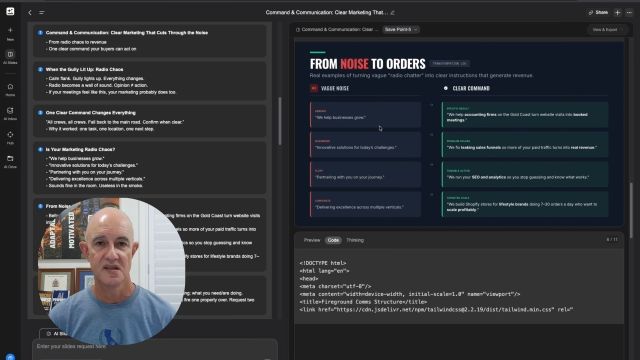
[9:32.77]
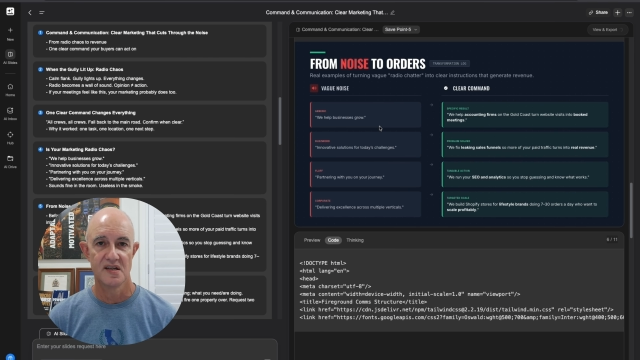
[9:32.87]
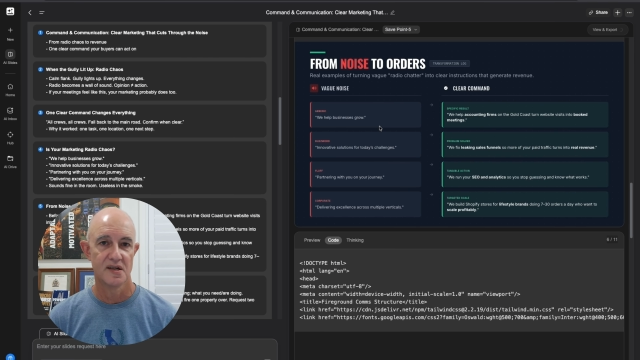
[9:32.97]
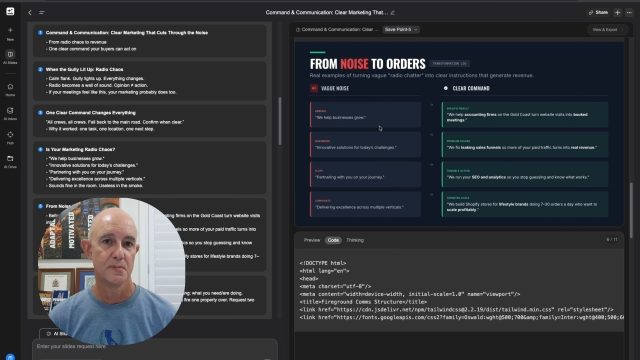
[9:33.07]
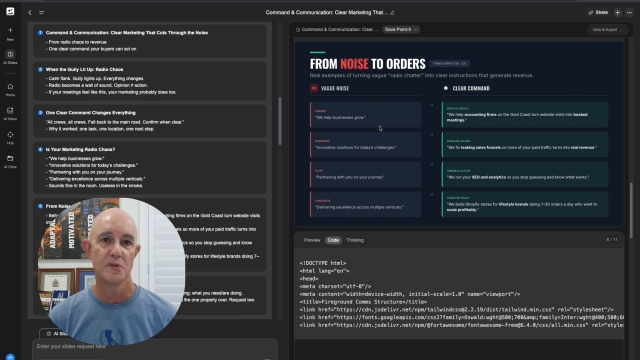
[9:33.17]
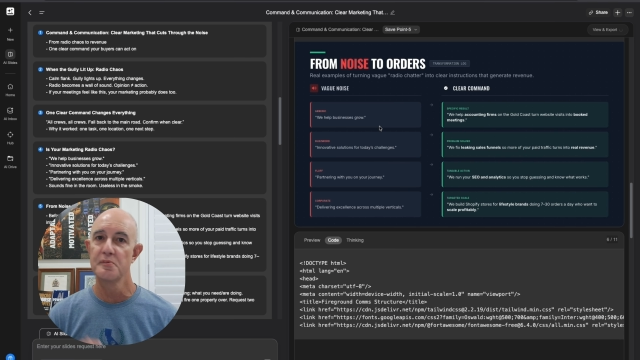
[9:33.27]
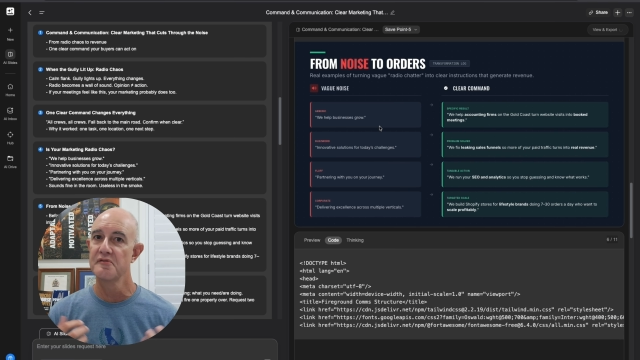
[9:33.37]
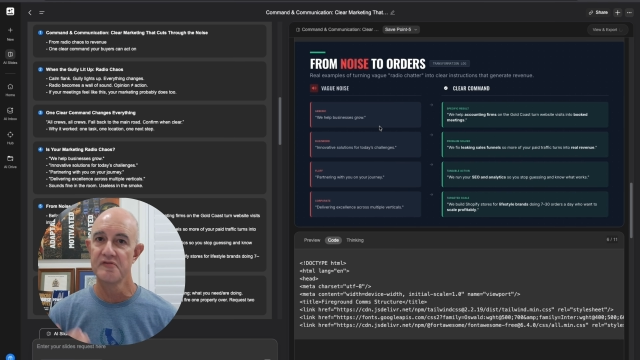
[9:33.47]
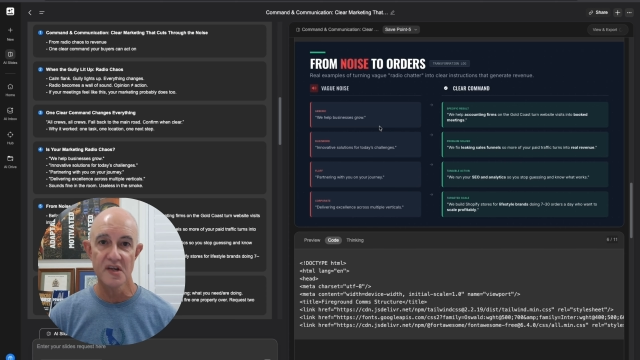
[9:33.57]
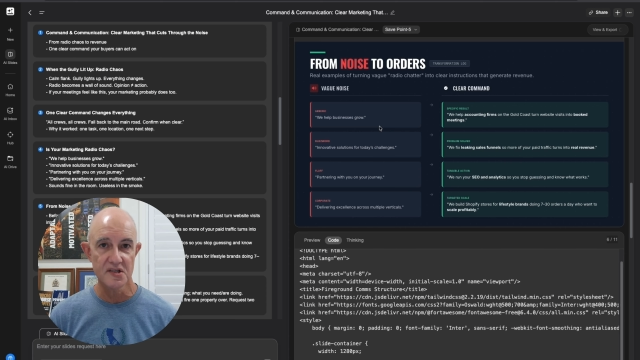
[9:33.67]
and I'm a
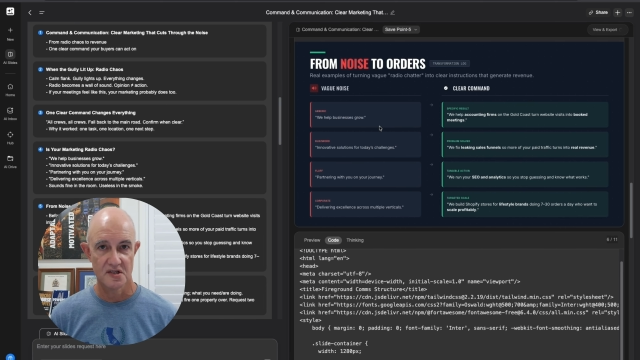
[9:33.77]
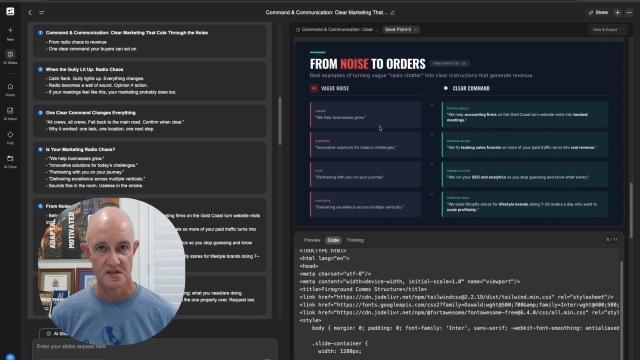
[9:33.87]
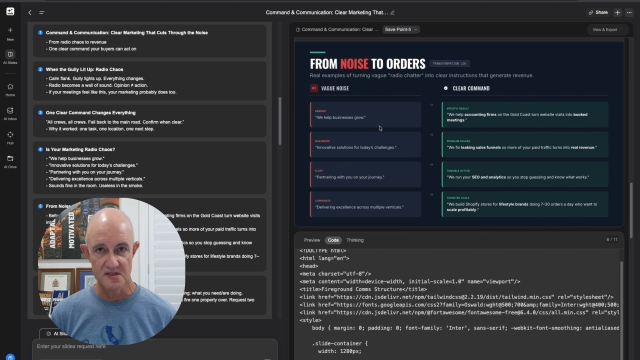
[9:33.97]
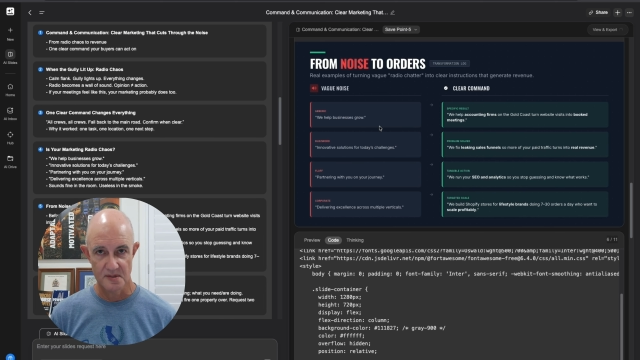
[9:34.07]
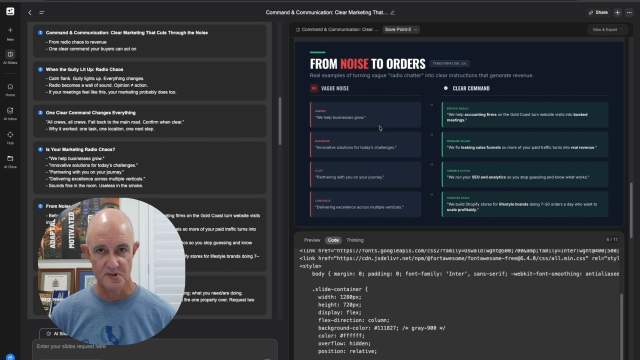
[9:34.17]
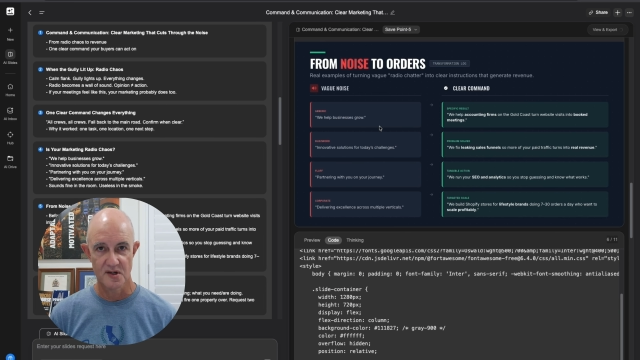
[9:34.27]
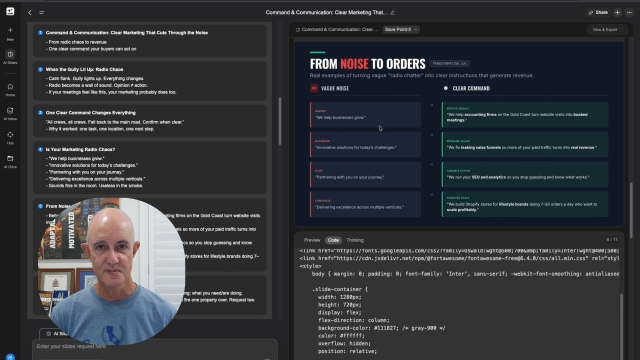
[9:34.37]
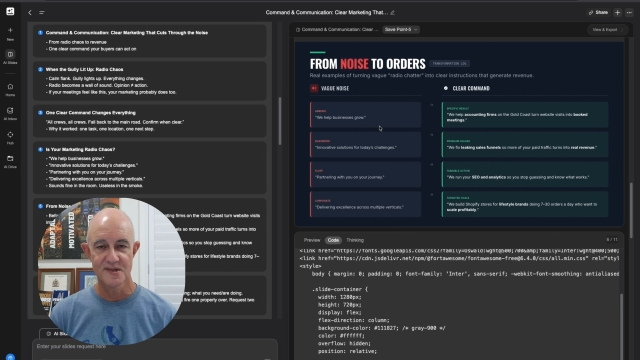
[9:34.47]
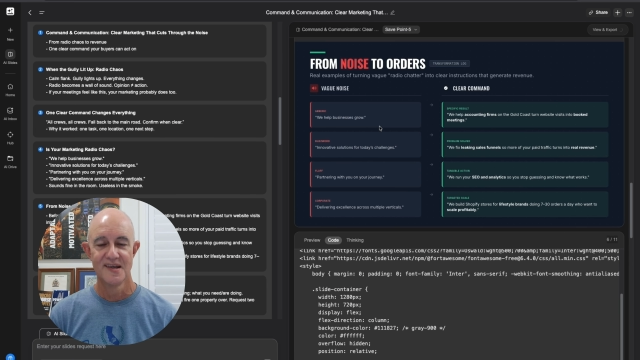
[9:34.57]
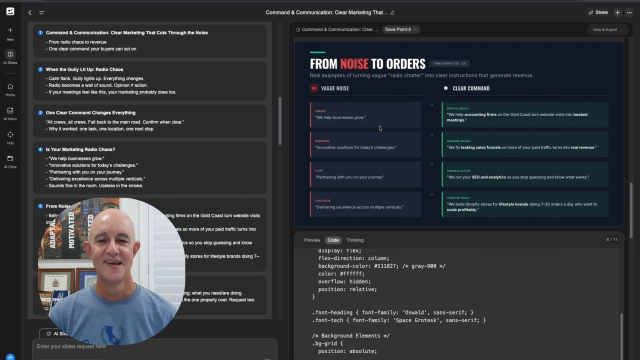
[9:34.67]
perfectionist
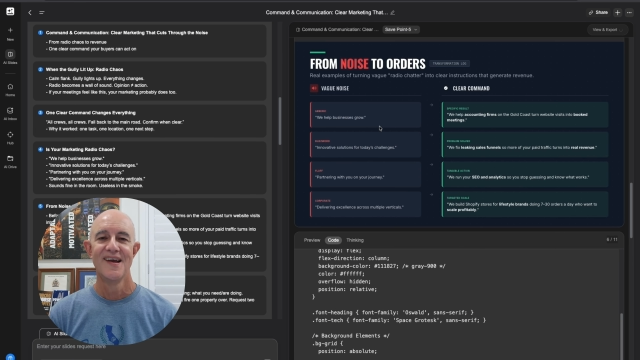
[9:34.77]
sometimes.